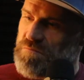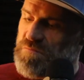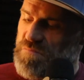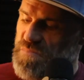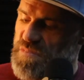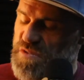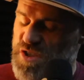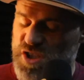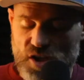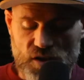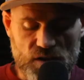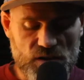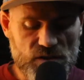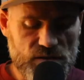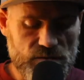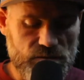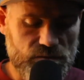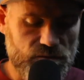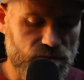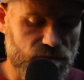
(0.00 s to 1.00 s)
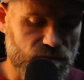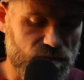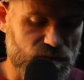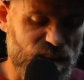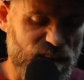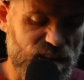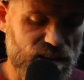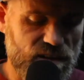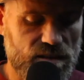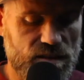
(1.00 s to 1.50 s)
Solid.
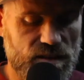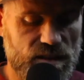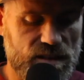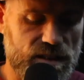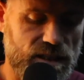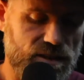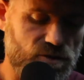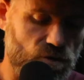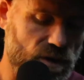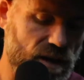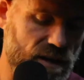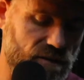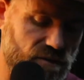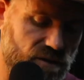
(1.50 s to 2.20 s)
Yeah, because I don't even